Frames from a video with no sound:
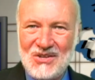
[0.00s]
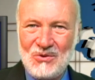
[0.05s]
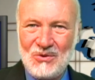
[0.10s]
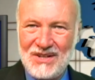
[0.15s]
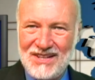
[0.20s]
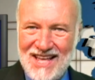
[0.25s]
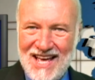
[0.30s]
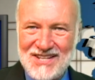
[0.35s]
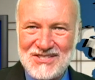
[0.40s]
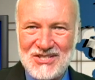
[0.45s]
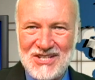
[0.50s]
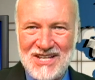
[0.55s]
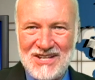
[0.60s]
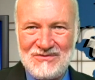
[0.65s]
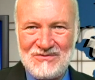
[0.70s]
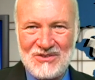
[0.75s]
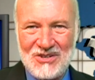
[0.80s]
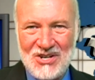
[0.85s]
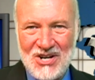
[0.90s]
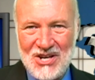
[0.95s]
Well, that's it
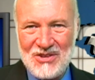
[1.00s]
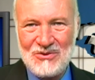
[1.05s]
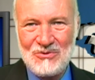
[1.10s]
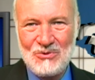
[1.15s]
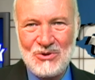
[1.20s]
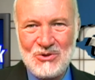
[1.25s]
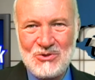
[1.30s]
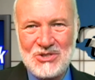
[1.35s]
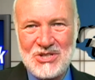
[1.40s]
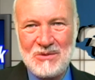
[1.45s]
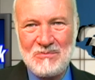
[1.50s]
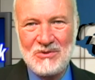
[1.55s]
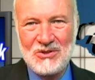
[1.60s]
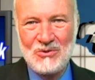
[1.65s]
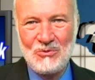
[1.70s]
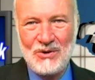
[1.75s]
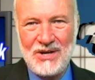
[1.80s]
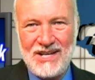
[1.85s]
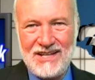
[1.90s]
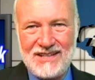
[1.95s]
for another Root Tip of
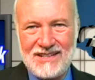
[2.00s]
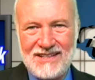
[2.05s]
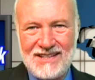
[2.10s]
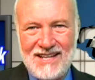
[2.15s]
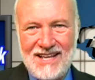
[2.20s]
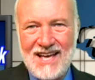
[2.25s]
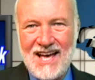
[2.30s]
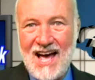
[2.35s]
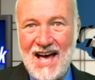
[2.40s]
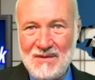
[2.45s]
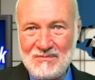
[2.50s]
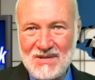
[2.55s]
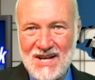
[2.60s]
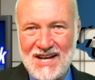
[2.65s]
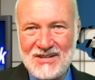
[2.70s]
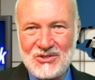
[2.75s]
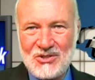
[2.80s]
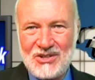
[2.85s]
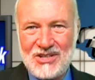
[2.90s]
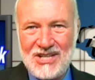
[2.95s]
the Week. I'm
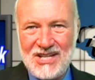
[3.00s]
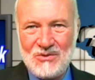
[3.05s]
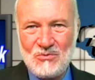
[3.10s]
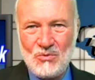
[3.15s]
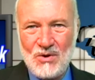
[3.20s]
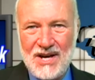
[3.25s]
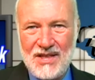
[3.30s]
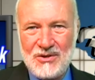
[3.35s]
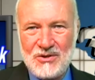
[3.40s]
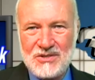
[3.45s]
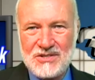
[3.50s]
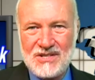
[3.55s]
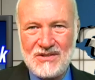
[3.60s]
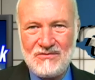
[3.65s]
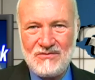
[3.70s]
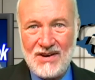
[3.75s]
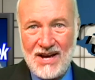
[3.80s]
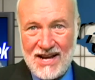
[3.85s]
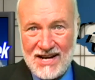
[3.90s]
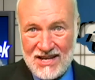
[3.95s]
Dr. Kit Weathers
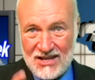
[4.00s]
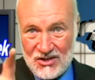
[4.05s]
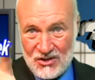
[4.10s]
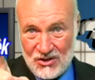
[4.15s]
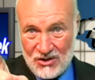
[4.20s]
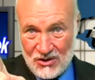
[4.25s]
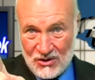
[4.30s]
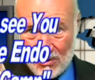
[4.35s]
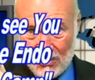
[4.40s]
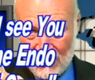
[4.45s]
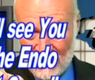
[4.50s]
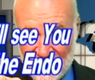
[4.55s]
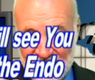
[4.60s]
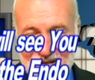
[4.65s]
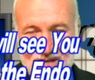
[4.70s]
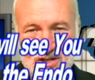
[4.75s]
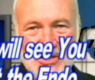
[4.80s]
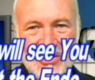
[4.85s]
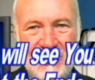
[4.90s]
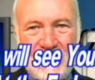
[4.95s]
inviting you
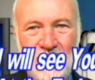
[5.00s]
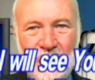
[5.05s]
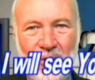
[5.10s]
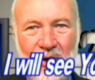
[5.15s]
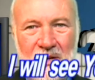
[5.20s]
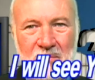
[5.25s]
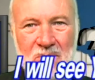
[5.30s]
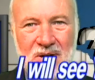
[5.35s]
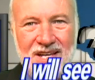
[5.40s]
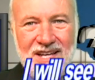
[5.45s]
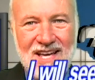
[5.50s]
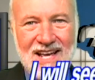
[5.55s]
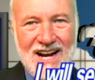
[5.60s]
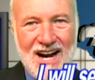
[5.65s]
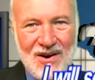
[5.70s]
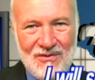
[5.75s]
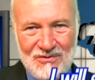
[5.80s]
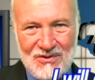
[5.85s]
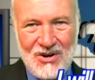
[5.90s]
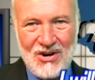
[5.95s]
to join me at
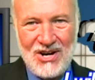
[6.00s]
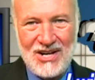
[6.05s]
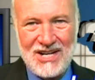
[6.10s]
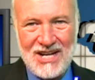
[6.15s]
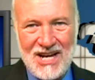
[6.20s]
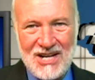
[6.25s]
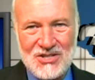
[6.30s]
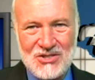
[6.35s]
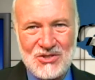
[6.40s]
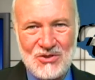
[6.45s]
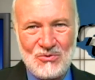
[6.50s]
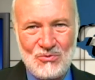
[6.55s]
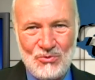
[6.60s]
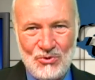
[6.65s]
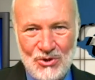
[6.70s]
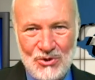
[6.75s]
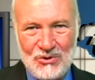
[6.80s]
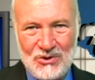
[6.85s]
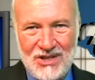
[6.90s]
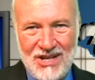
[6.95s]
our very next
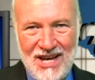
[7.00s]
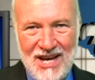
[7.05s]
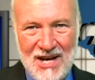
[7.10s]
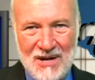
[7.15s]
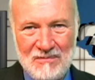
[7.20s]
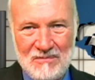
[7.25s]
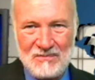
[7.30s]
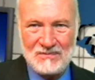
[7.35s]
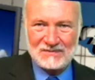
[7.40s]
Root Camp.